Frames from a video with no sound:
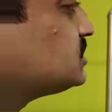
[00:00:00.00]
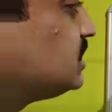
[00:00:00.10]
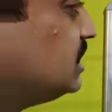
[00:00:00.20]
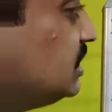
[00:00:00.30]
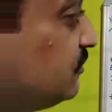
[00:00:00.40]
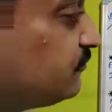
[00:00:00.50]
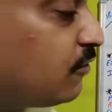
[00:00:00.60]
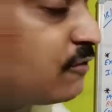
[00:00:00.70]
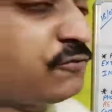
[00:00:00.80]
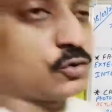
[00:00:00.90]
in leaf for
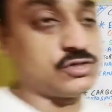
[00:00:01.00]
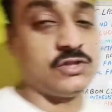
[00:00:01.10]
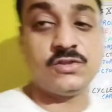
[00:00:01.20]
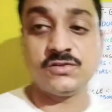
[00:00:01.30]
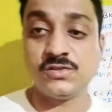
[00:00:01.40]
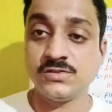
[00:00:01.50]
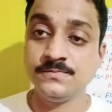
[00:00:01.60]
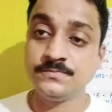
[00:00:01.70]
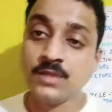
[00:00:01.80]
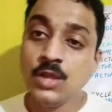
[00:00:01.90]
photosynthesis
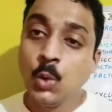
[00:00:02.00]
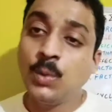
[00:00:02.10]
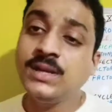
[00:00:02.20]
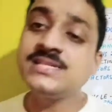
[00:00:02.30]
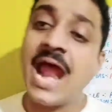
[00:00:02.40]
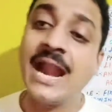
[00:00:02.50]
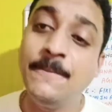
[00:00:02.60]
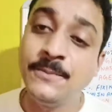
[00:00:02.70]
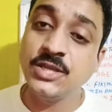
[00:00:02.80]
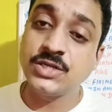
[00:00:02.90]
what is
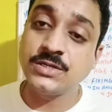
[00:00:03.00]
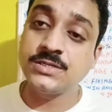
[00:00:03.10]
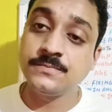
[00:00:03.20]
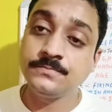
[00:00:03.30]
adaptations